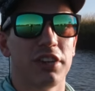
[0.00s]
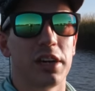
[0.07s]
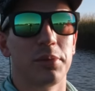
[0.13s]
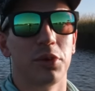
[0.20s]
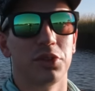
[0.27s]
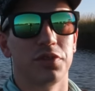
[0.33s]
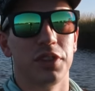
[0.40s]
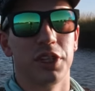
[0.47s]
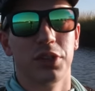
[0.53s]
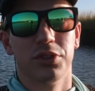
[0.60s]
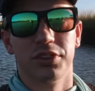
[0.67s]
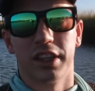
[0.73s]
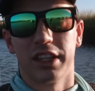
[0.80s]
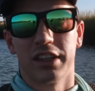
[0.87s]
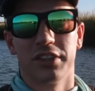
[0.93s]
I post
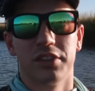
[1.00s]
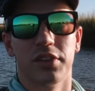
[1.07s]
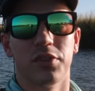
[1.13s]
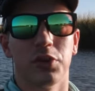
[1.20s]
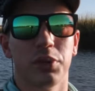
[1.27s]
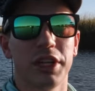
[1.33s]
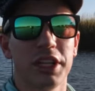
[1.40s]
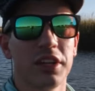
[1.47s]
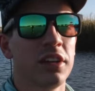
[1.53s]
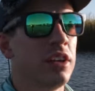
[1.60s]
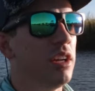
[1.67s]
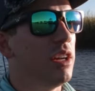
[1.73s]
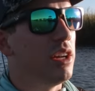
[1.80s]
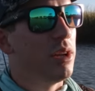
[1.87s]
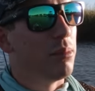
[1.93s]
videos like this every week.
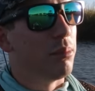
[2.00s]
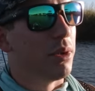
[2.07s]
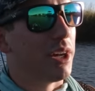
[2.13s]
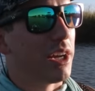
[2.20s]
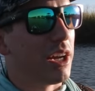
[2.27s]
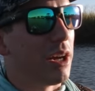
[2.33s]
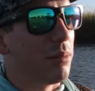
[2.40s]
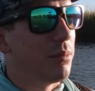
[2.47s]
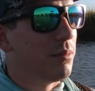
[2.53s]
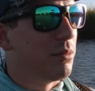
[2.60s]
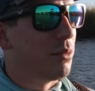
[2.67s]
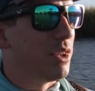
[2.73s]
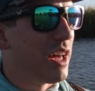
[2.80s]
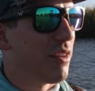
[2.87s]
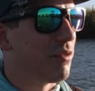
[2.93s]
But um,
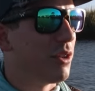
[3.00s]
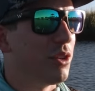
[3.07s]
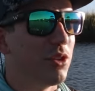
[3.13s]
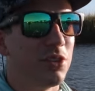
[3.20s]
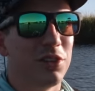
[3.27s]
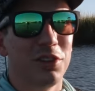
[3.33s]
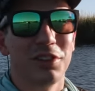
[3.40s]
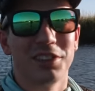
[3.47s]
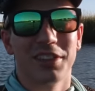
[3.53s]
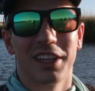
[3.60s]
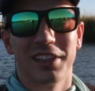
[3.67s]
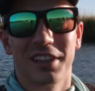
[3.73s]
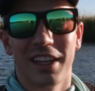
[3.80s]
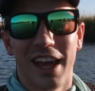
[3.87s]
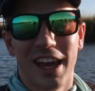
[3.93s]
without further ado, let's
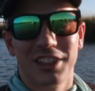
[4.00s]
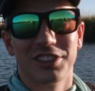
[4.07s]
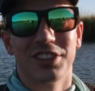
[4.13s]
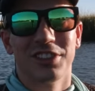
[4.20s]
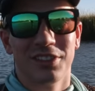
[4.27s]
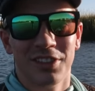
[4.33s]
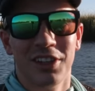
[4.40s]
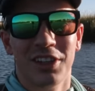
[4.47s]
get to the action.